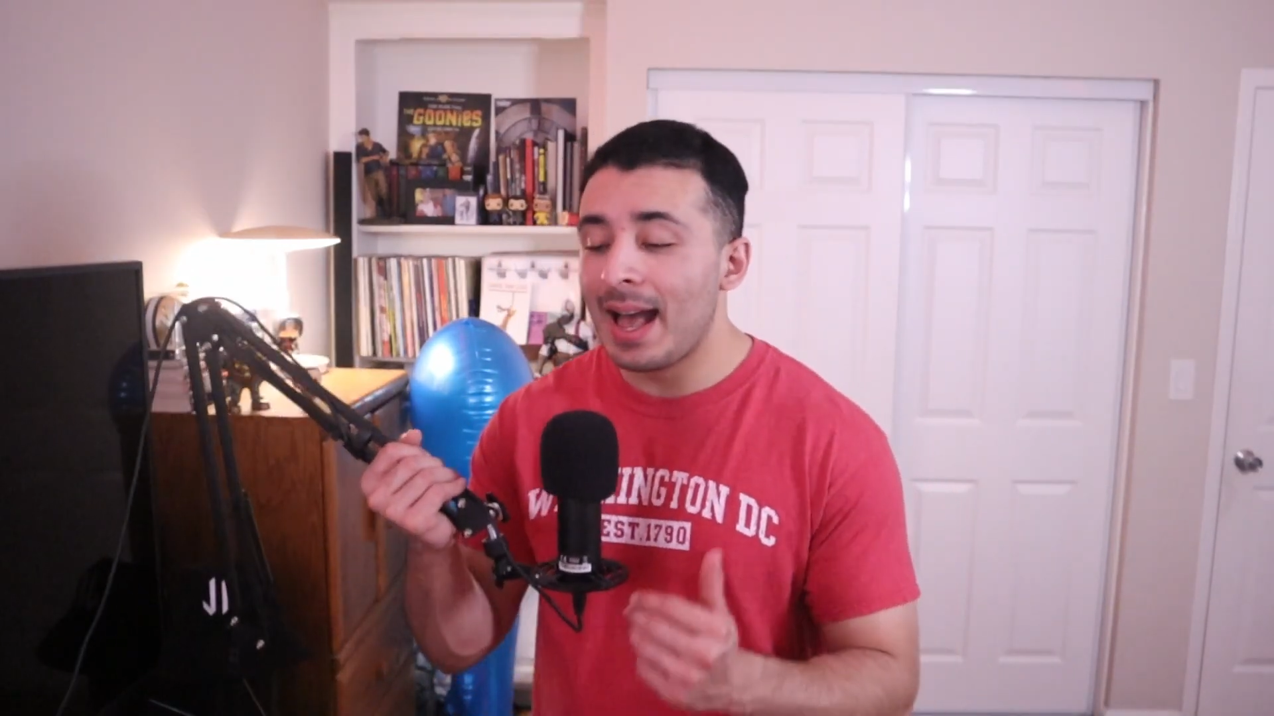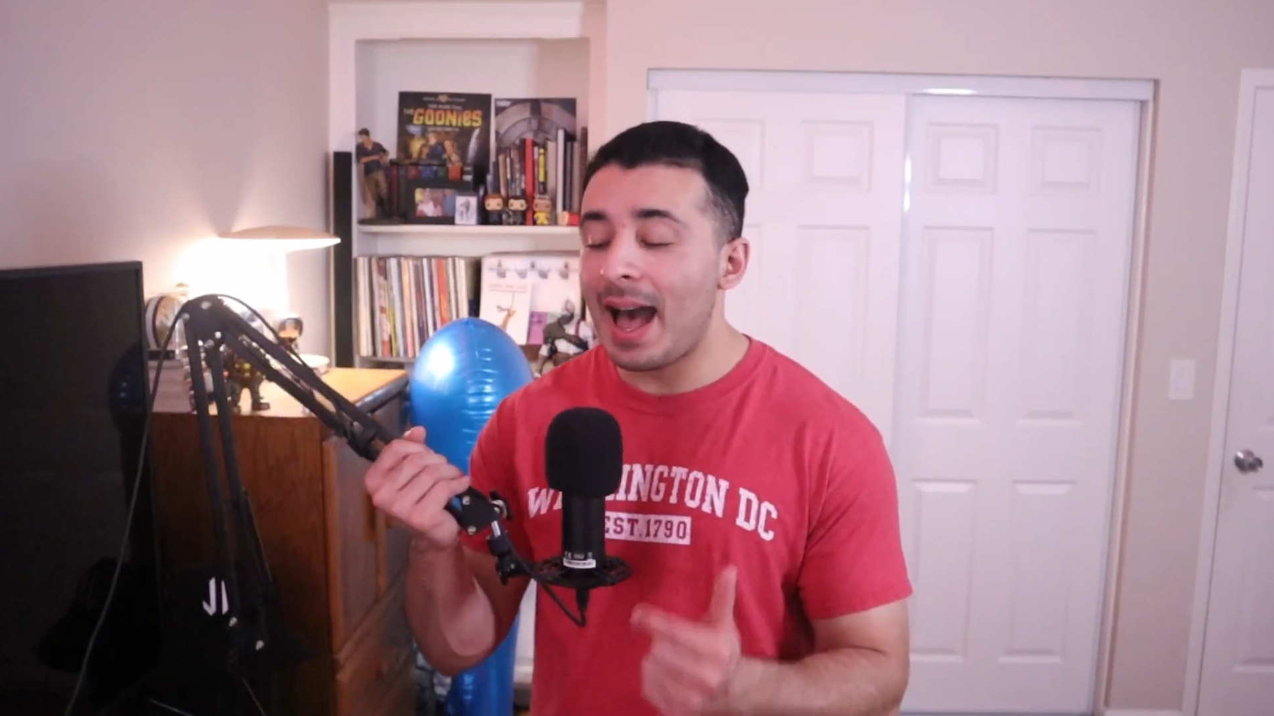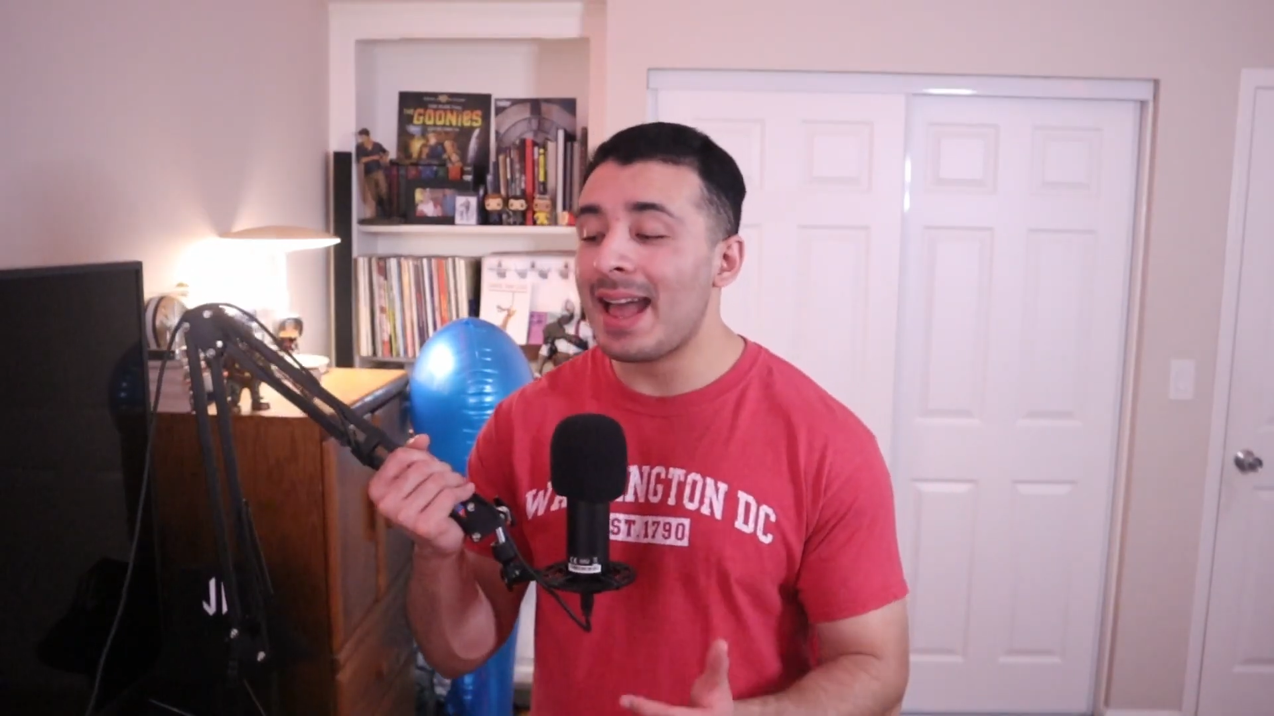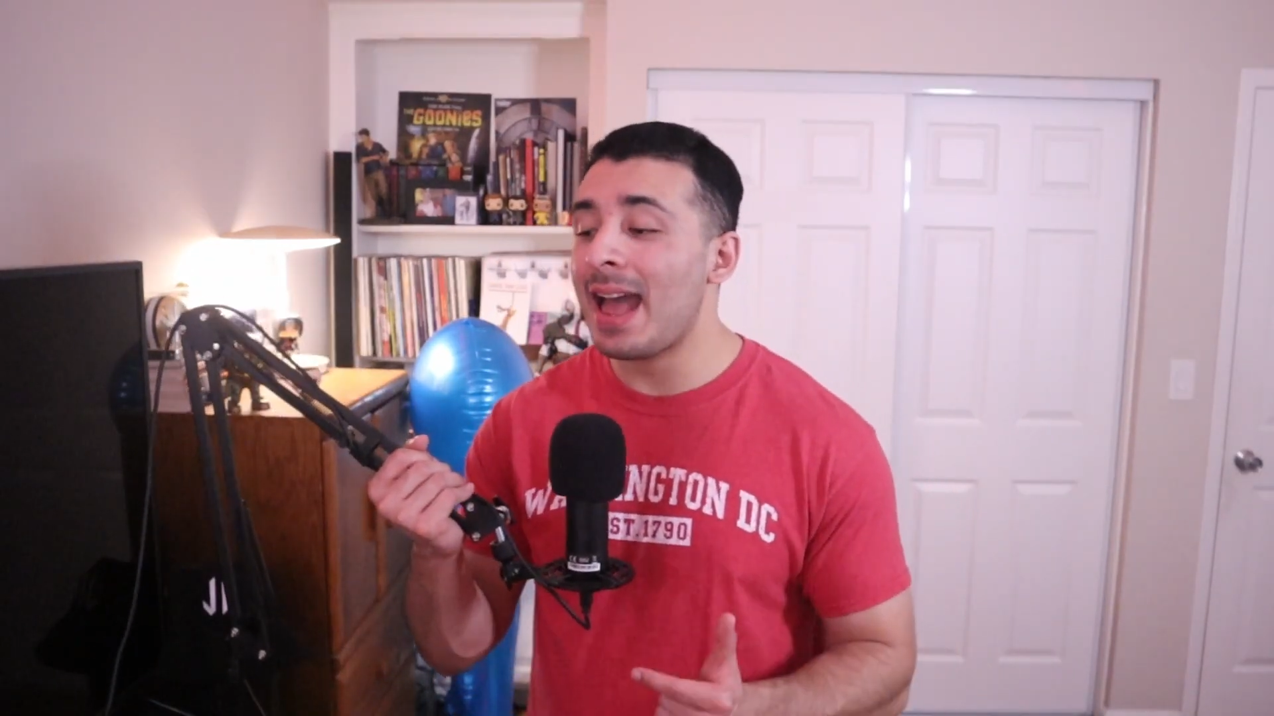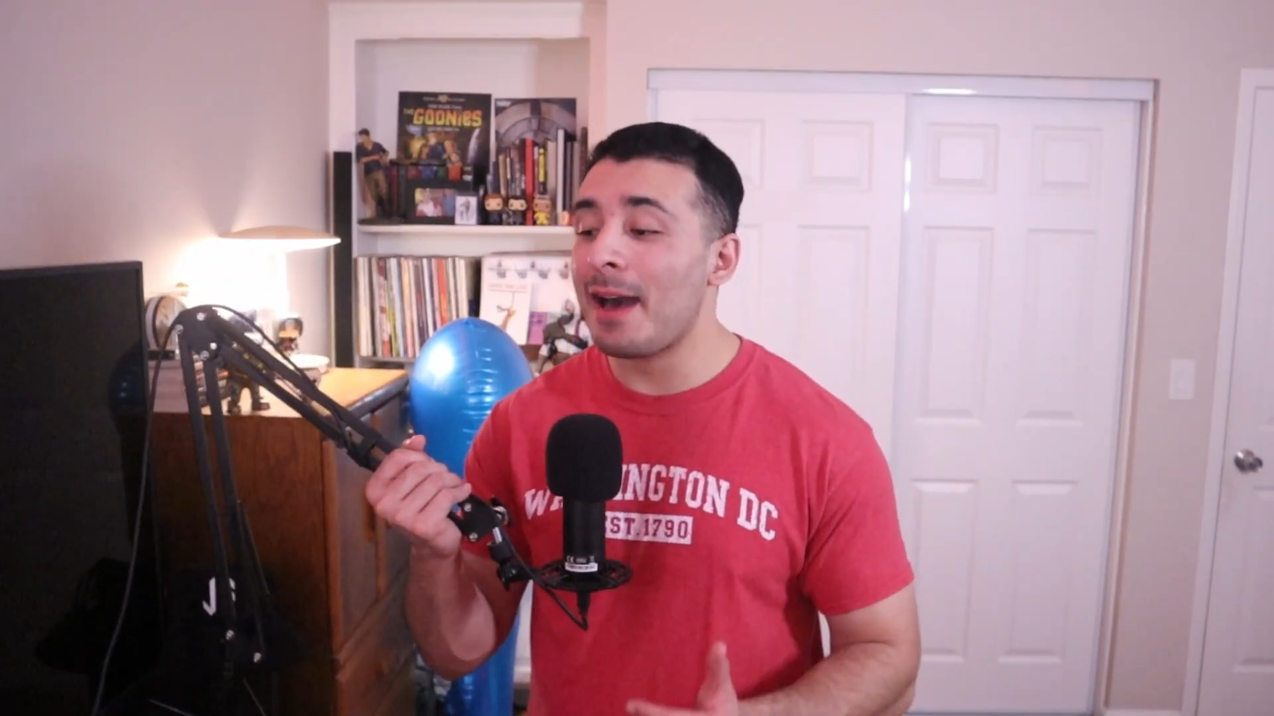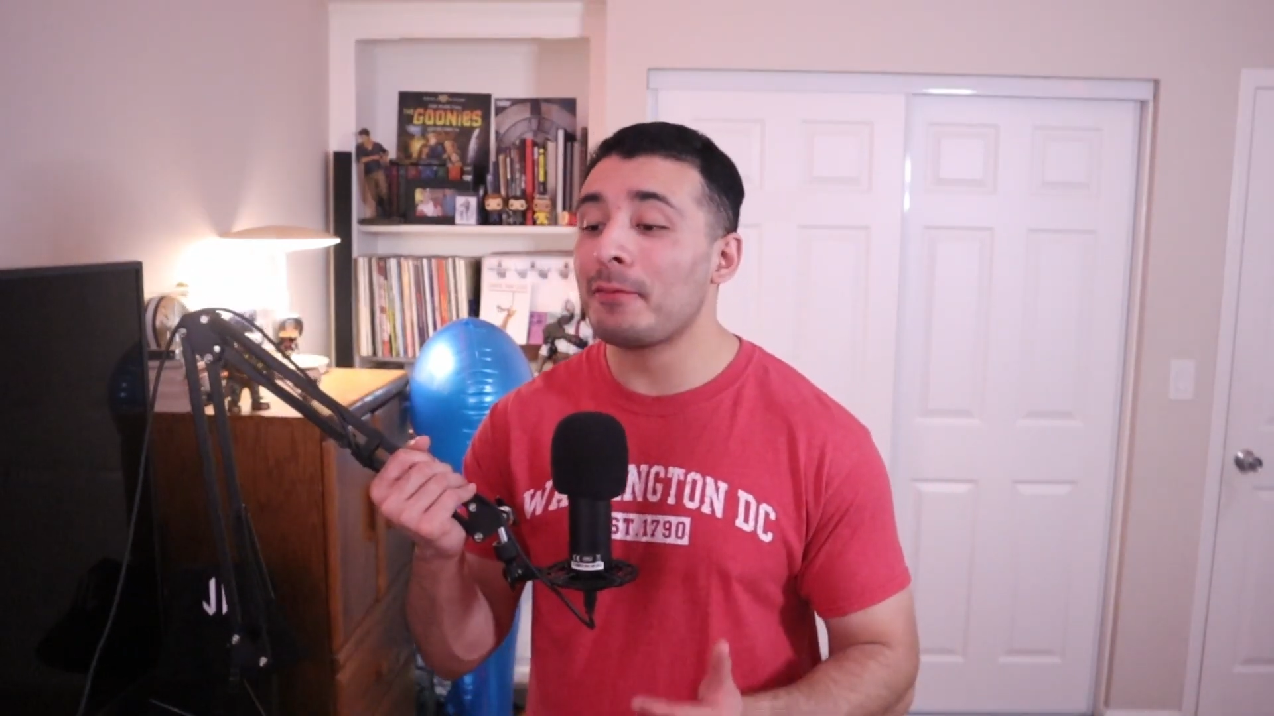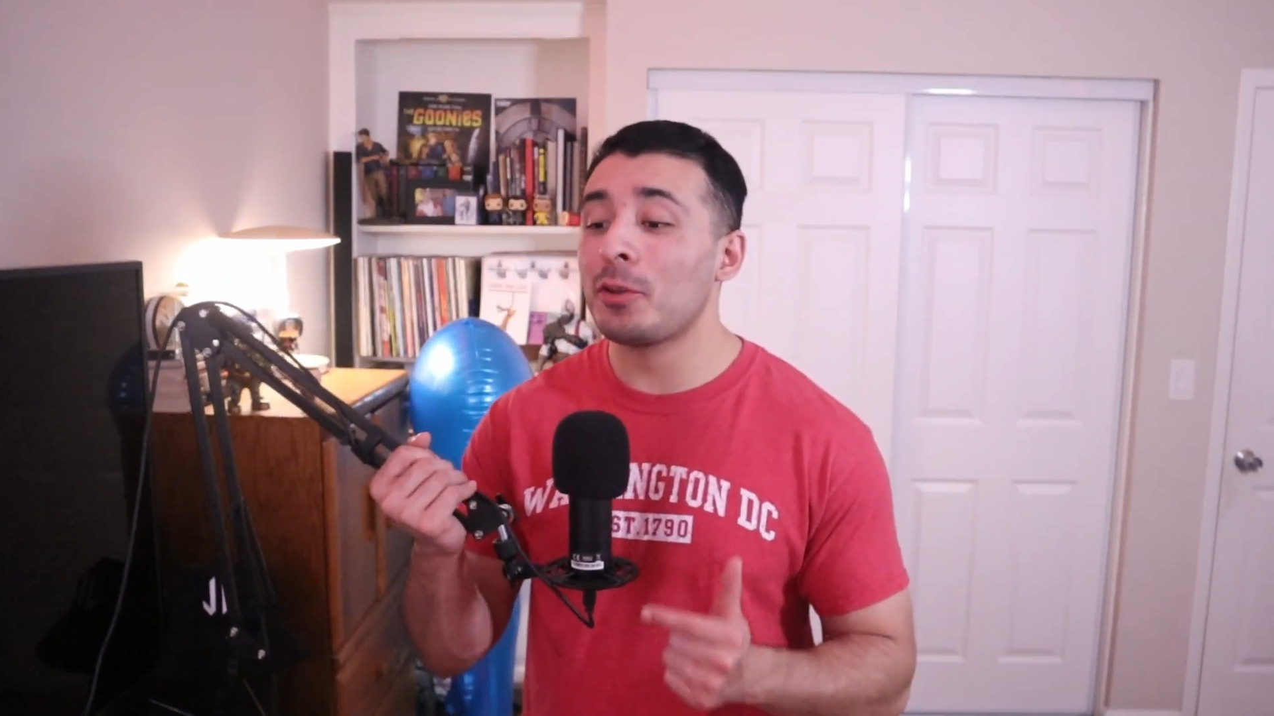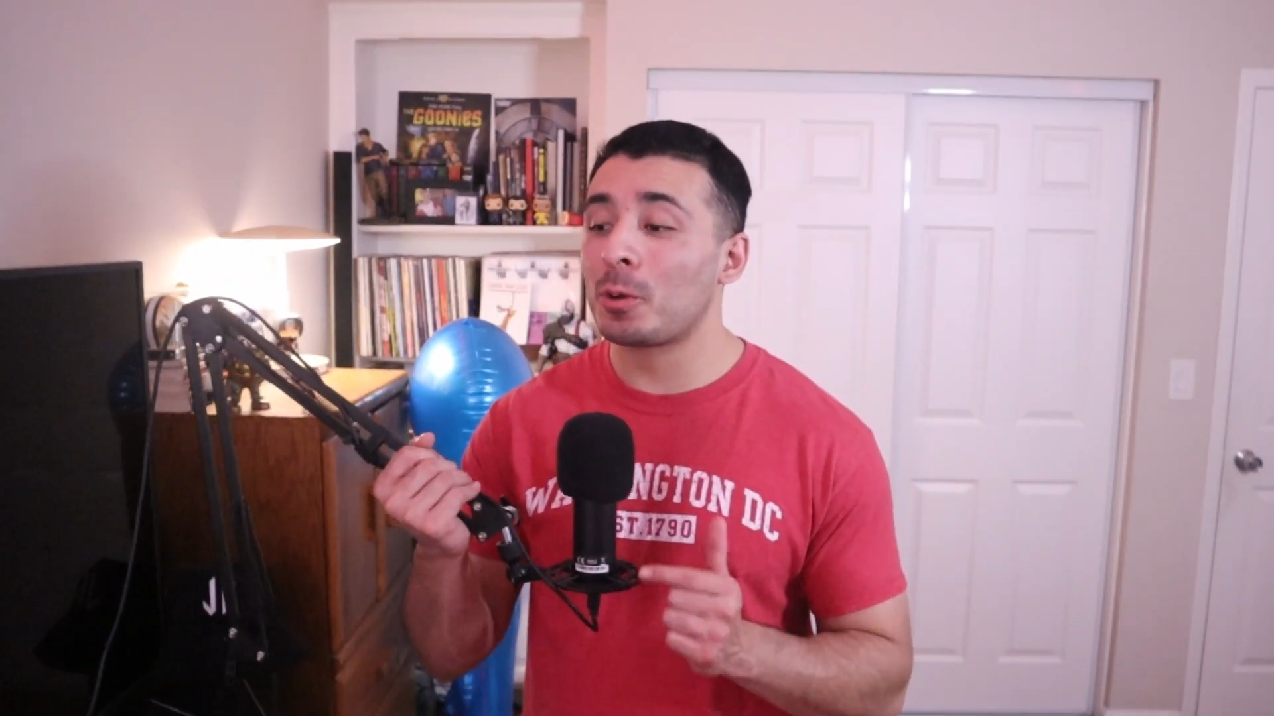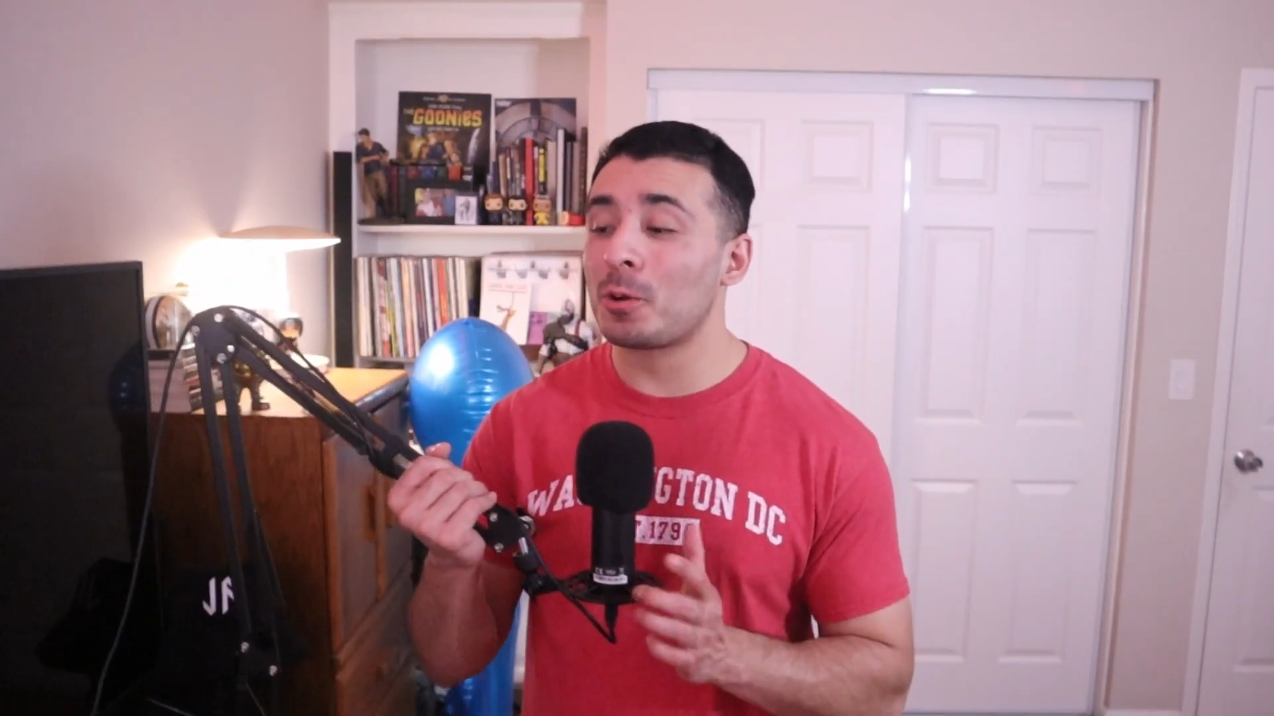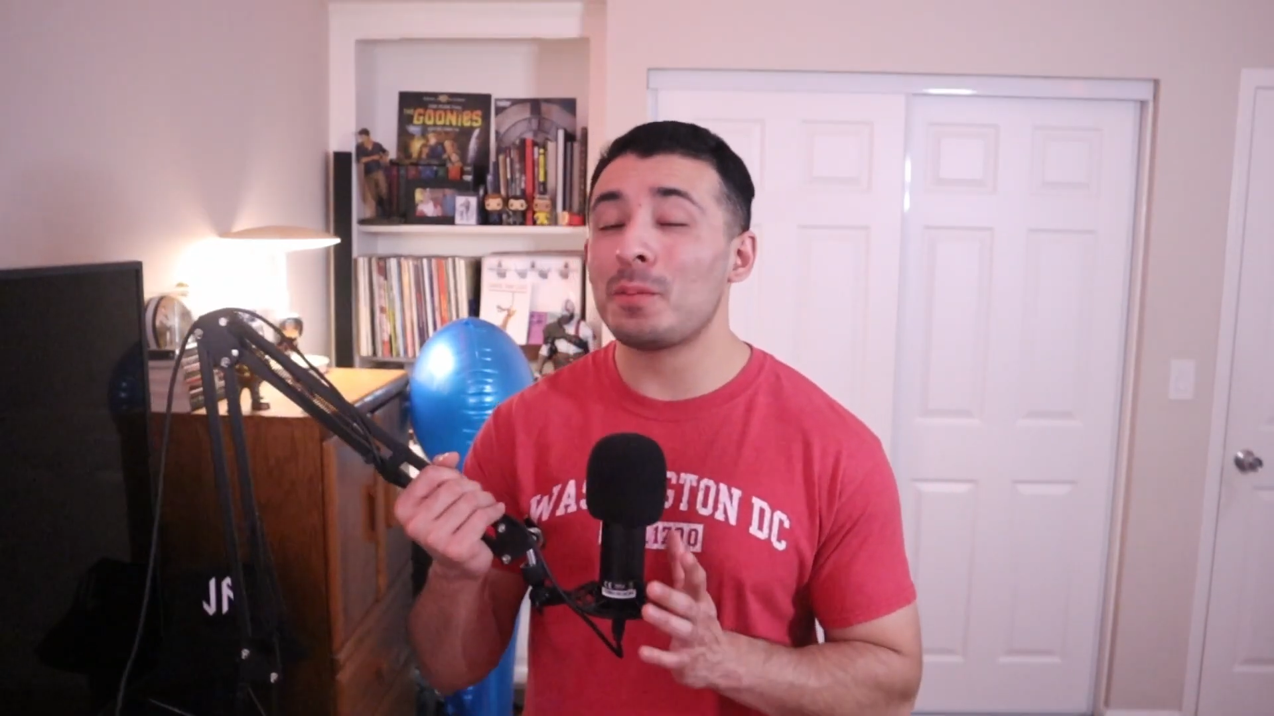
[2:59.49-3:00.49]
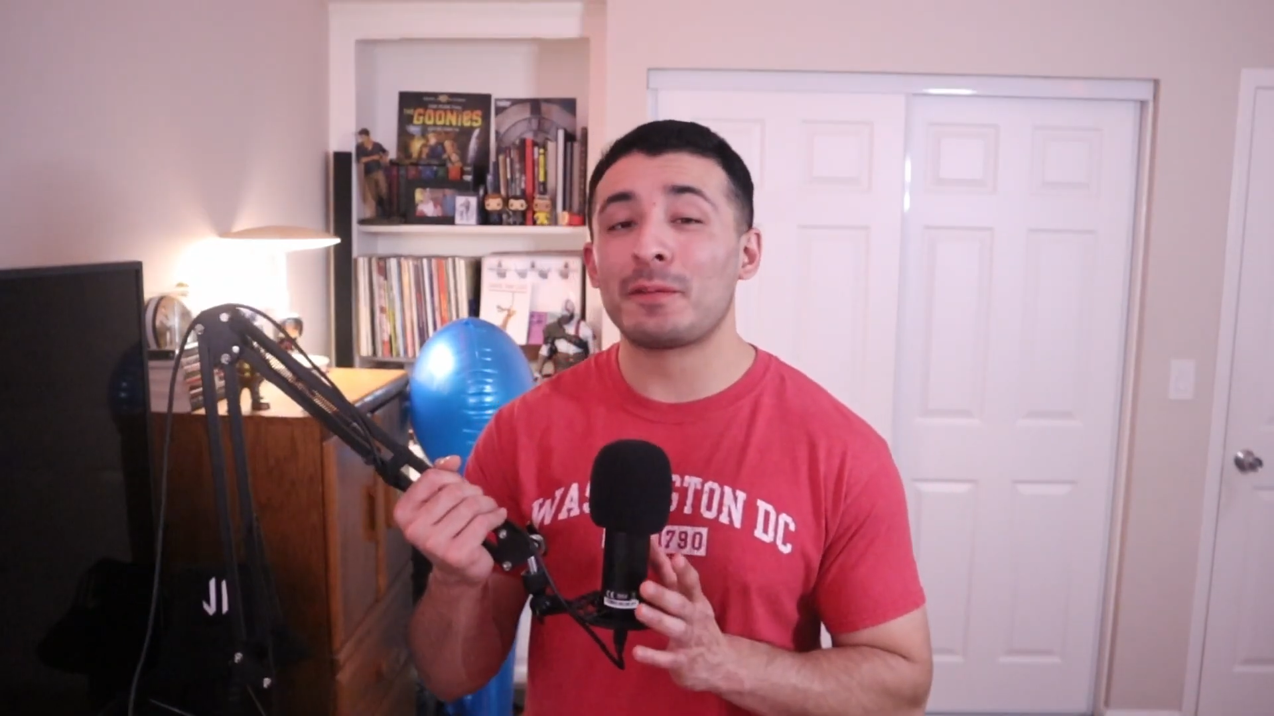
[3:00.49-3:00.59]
I have the group